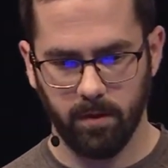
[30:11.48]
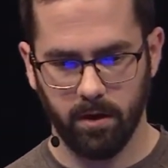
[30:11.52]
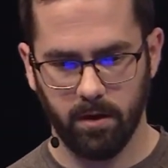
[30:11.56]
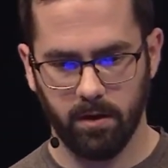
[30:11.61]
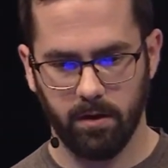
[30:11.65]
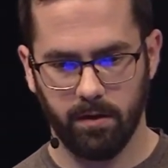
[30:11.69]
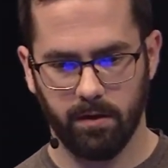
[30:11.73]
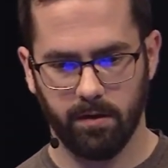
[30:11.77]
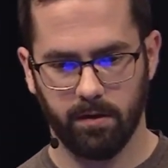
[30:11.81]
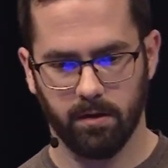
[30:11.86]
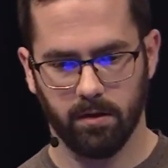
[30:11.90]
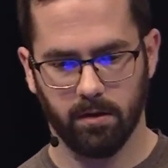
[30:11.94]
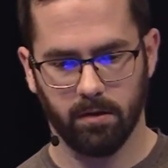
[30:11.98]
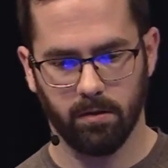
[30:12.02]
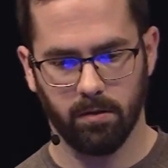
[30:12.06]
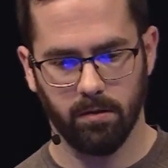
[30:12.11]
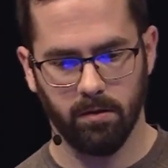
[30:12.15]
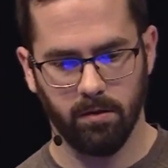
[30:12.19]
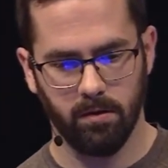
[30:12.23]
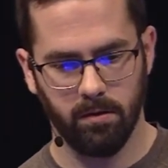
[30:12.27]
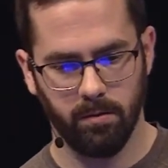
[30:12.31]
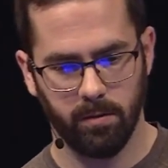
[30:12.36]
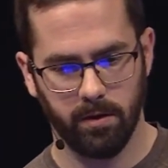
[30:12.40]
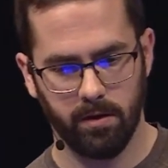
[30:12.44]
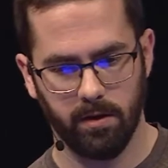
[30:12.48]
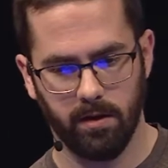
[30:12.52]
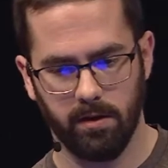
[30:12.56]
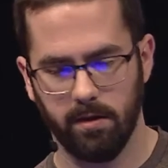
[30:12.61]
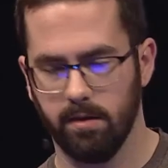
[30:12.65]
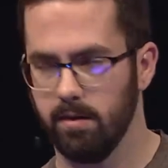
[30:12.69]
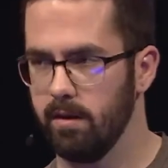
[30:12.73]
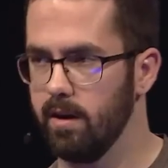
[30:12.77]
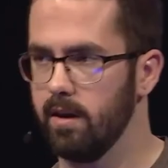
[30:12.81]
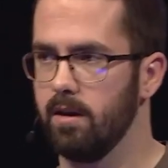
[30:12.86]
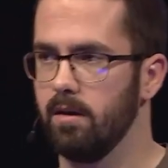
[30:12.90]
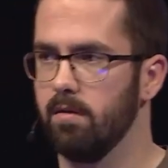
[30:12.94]
So with that,
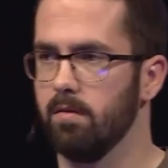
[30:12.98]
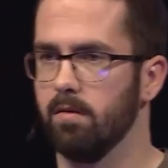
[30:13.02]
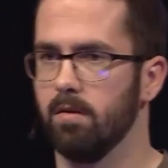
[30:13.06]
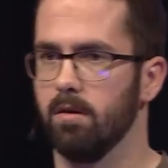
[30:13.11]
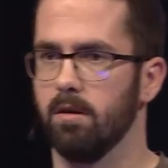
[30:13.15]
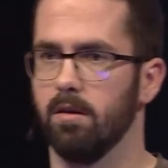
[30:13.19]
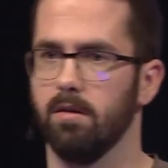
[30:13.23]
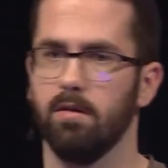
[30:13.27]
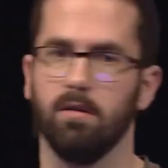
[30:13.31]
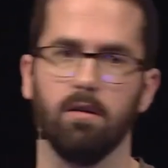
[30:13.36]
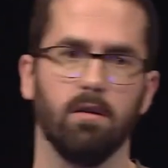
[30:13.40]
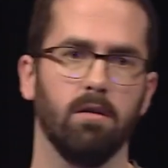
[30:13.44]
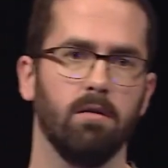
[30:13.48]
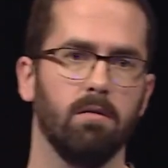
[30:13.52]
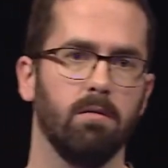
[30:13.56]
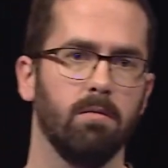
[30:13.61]
thank you for listening.